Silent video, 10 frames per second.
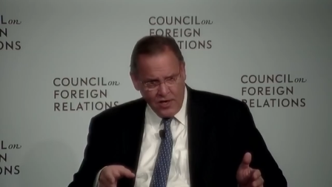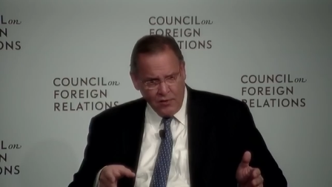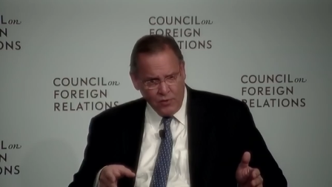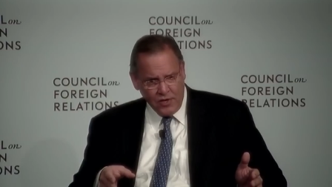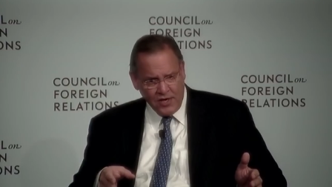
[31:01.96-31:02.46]

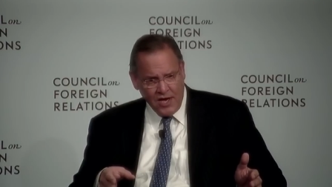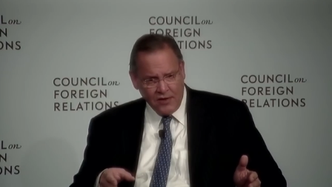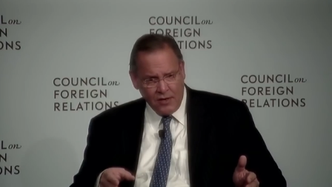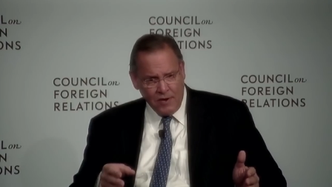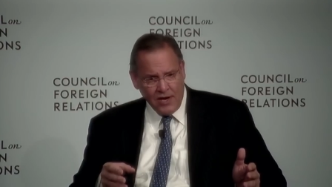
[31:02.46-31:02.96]
would indicate
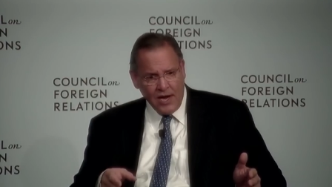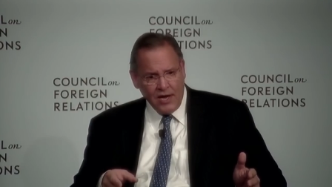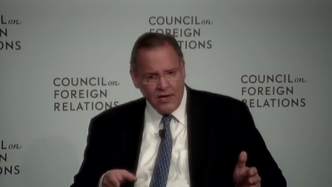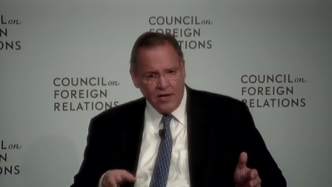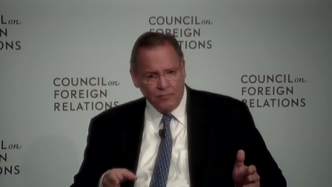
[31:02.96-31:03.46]
that about
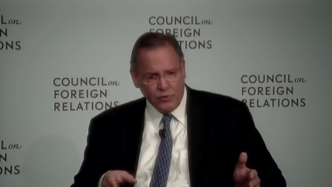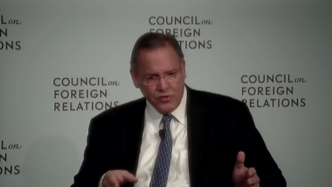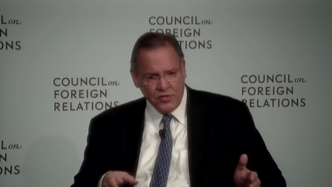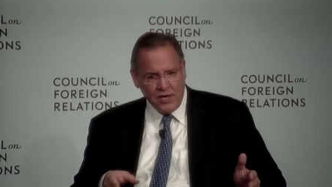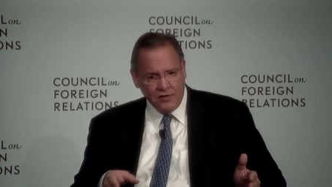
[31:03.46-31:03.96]
eighty-eight
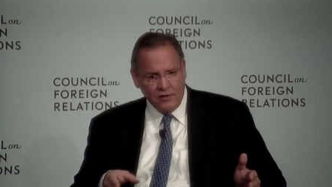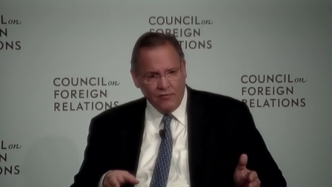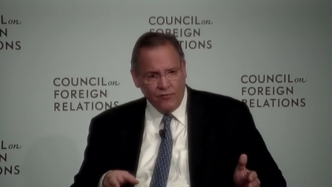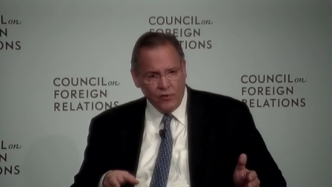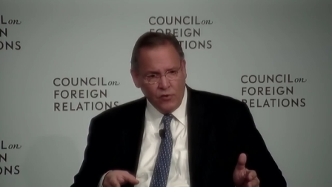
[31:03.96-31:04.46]
percent
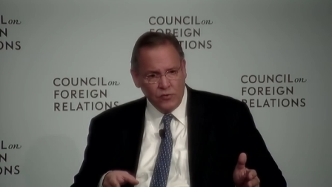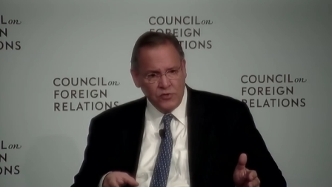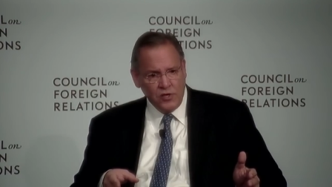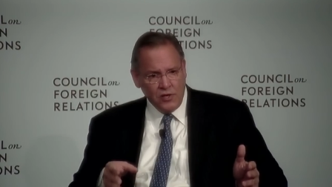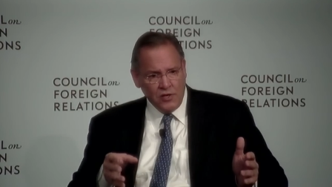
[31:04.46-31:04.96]
of those
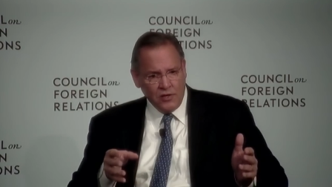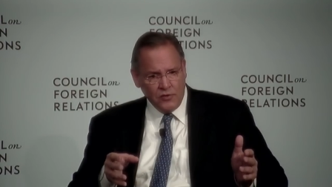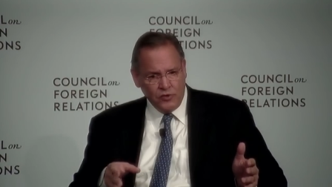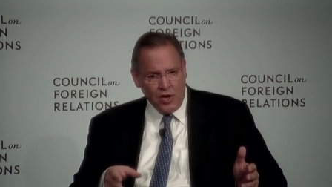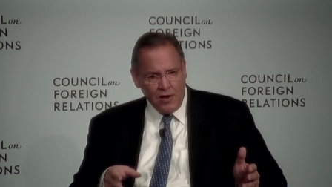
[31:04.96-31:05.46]

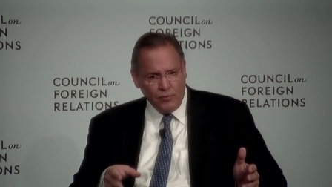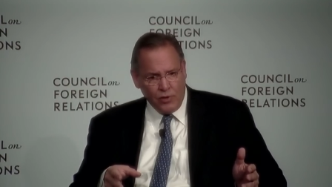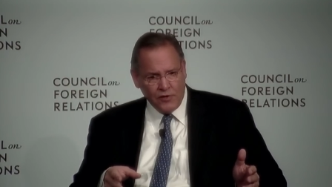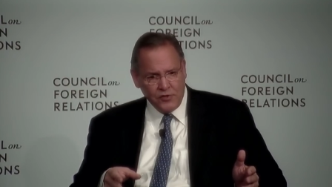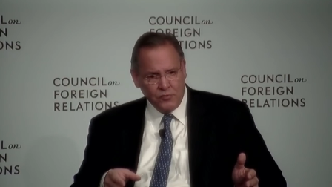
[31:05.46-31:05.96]
job
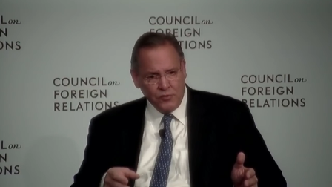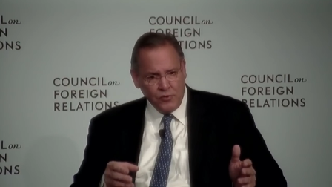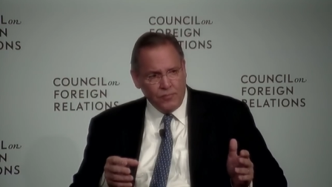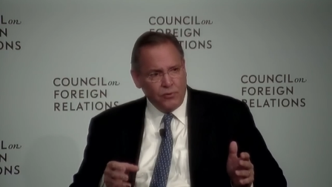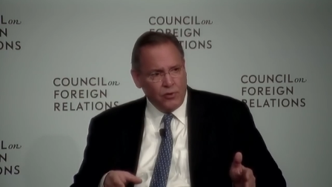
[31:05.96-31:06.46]
losses were due
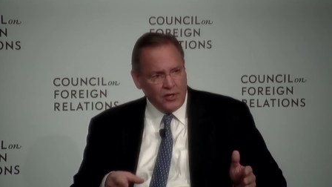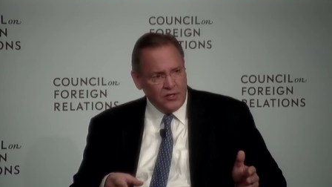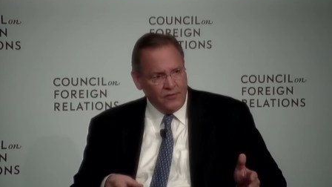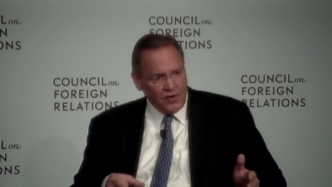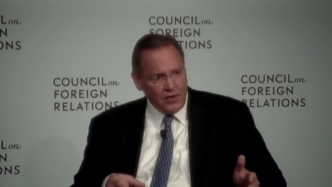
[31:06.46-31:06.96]
to
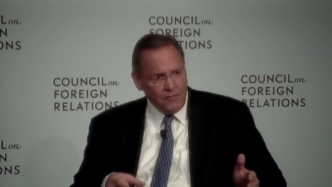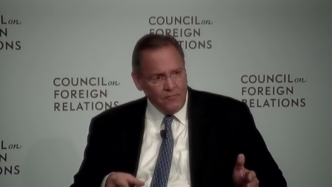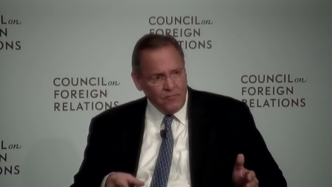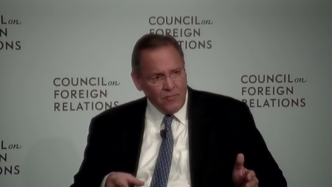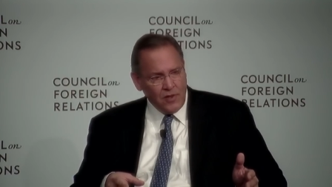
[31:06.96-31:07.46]
productivity.
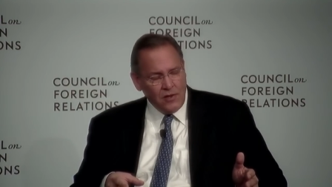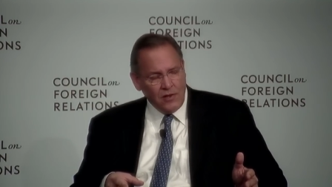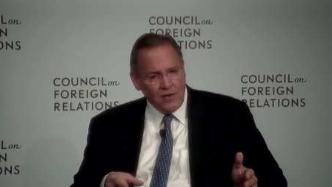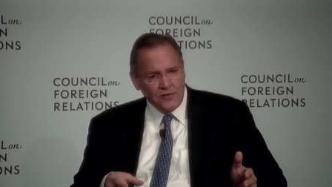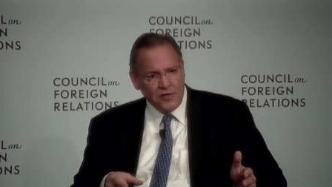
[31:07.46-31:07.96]

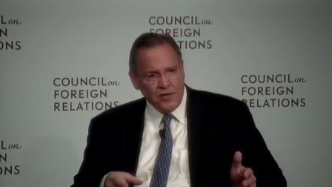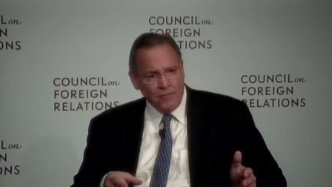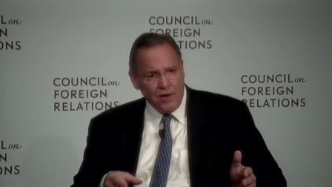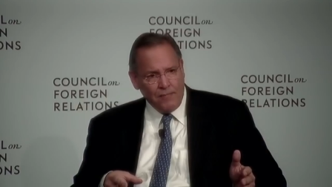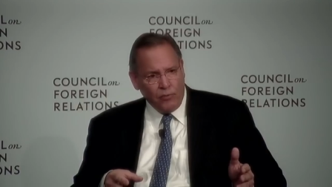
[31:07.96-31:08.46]
As I think
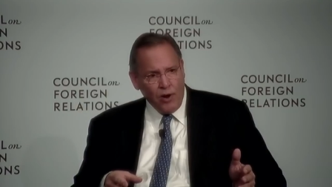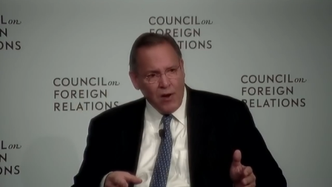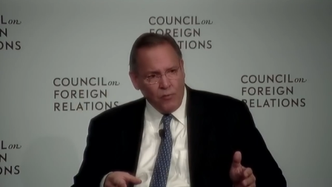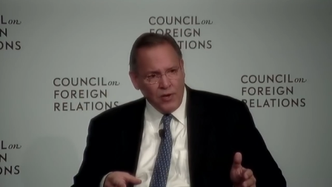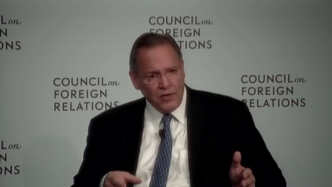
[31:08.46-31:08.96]
about
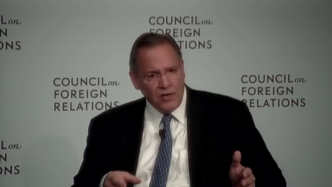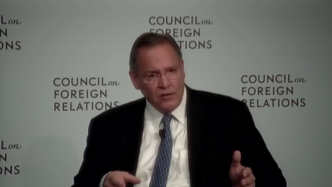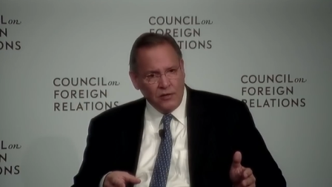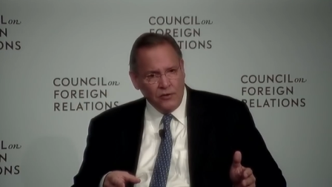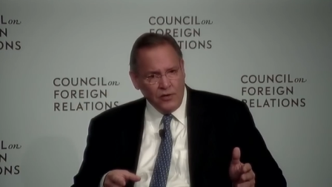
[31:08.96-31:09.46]
Pratt Whitney
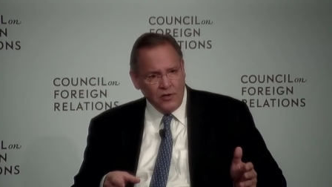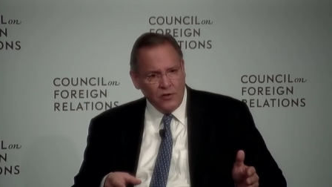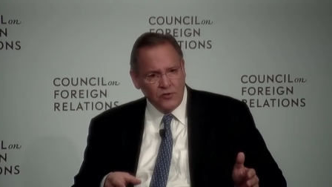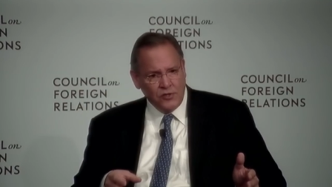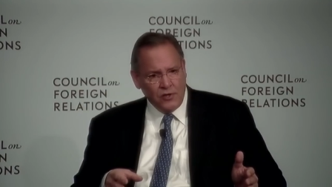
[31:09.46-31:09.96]
thirty
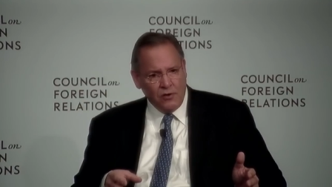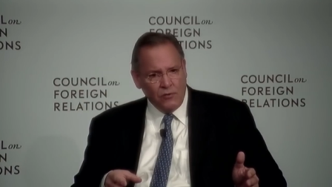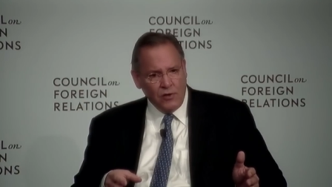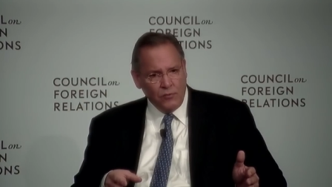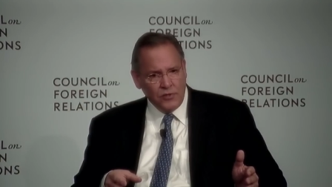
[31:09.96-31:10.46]
years ago,
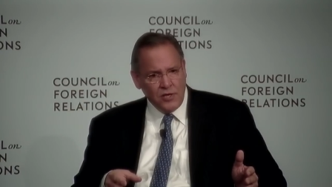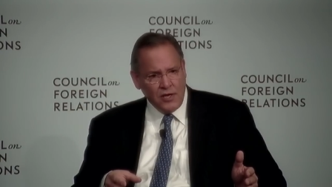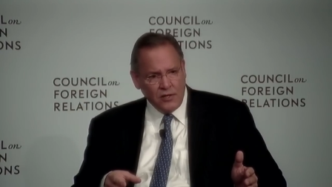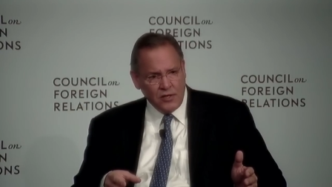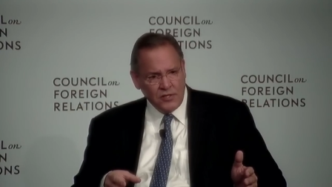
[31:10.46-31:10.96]
it would
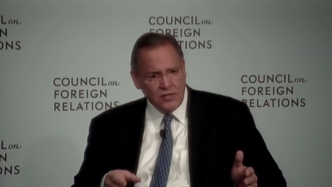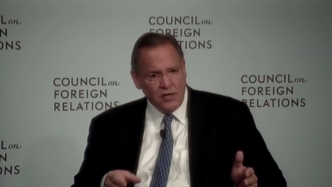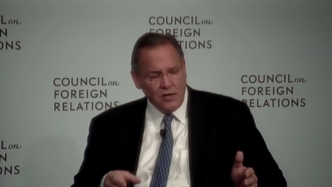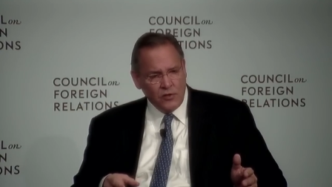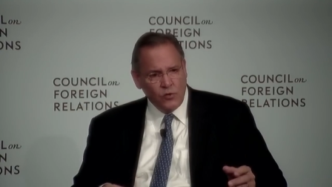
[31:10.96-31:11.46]
take us
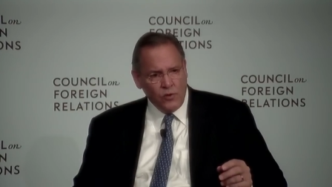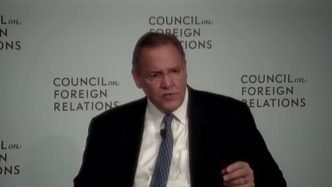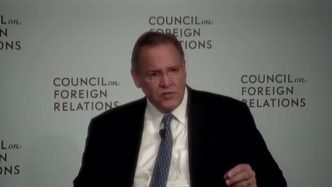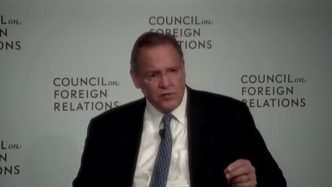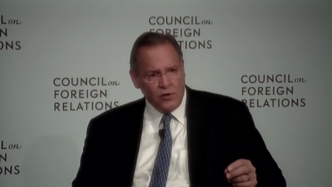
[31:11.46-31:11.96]

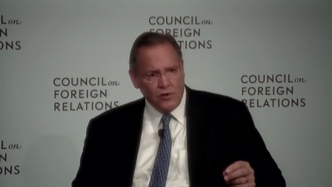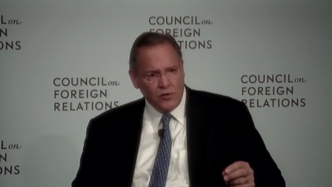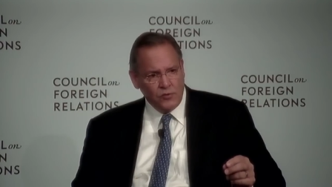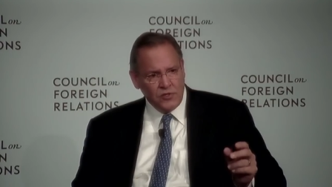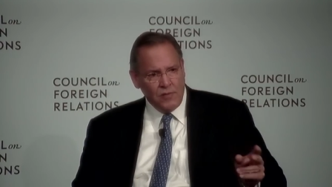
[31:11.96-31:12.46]
twice as long
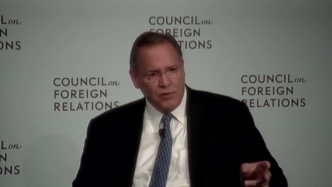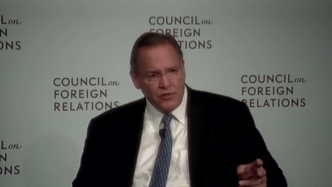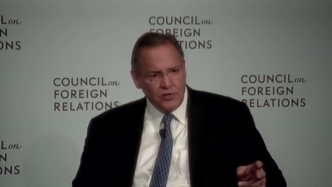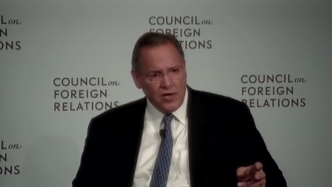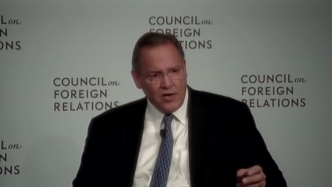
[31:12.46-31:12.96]
to assemble a
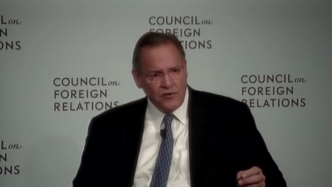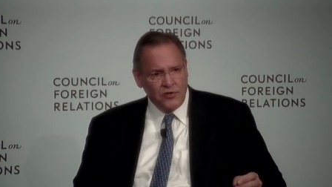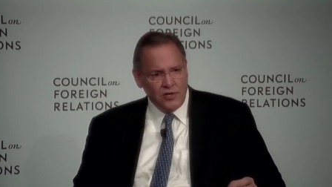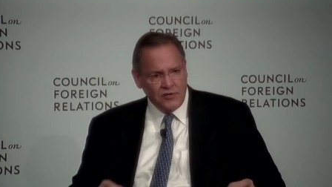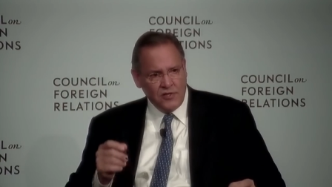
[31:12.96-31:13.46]
jet
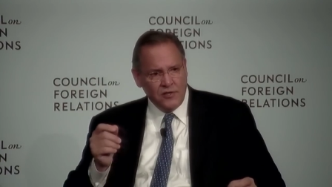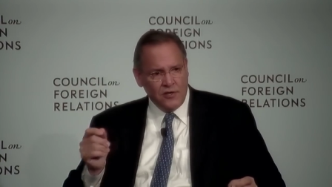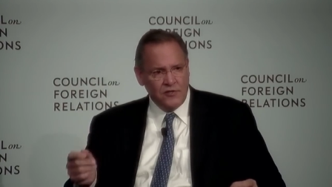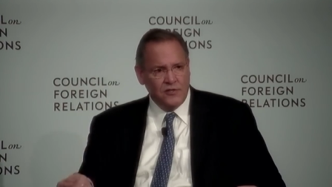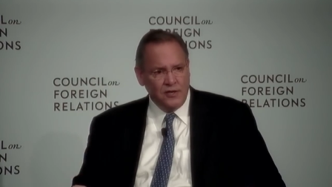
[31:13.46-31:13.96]
engine as it
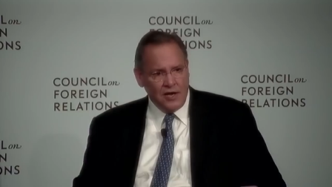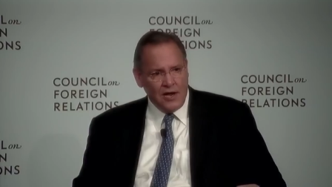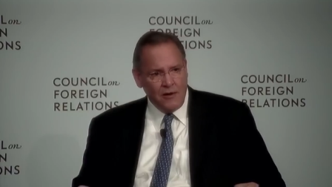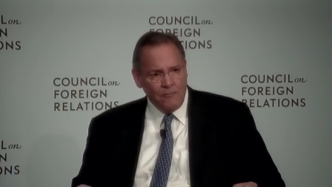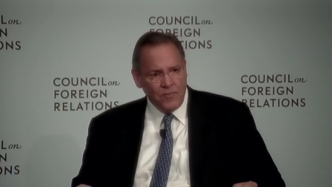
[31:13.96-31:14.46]
does
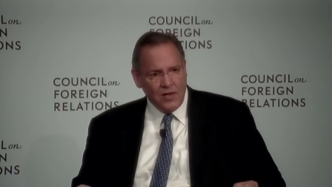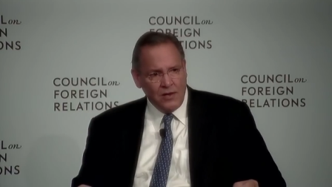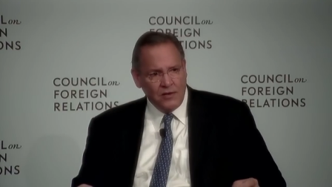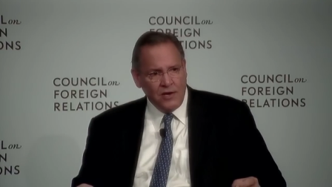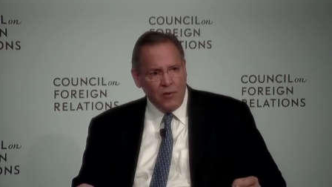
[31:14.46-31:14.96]
today.
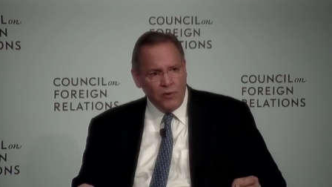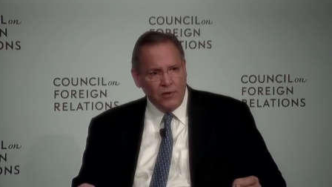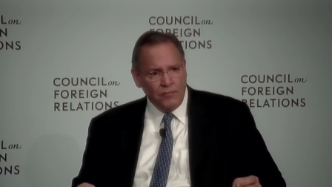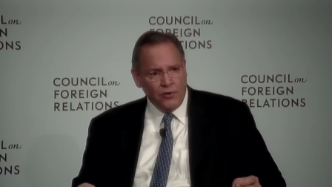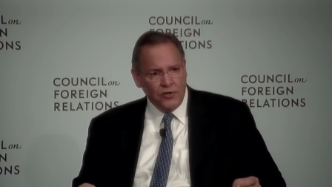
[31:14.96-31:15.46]
Today, we
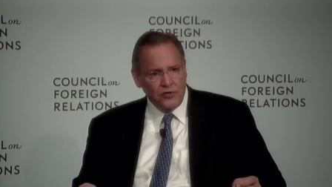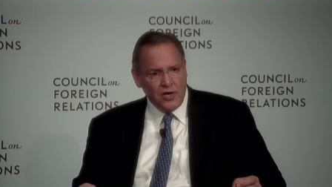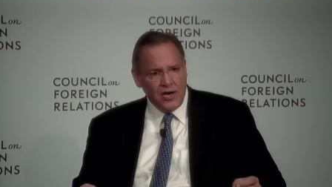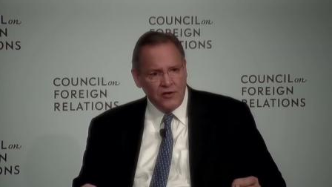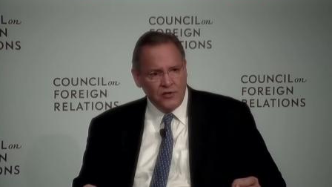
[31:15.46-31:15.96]
can build a
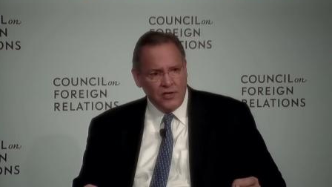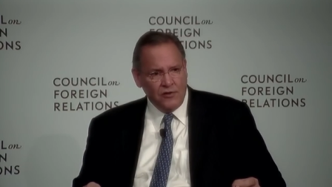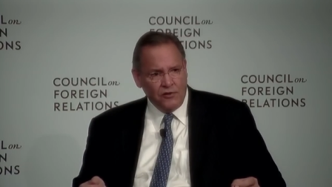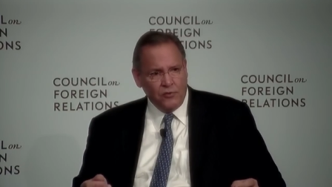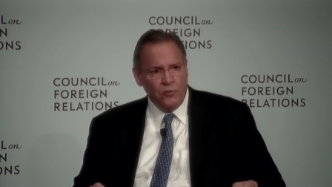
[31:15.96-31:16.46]
jet engine in
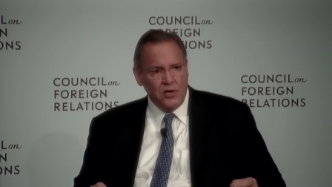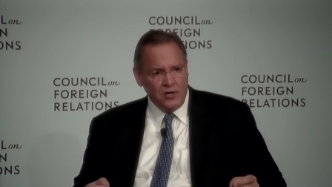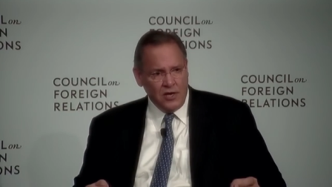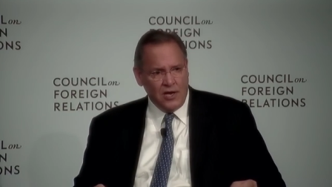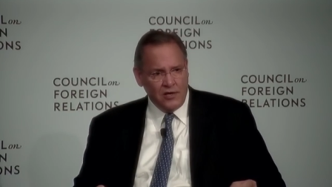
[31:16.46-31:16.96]
three
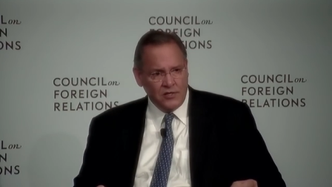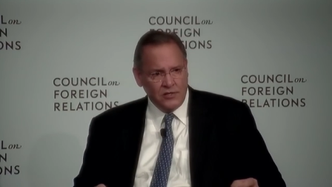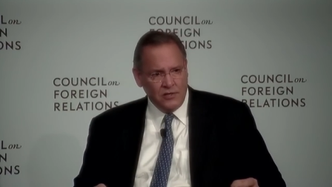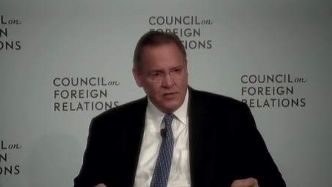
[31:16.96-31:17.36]
days.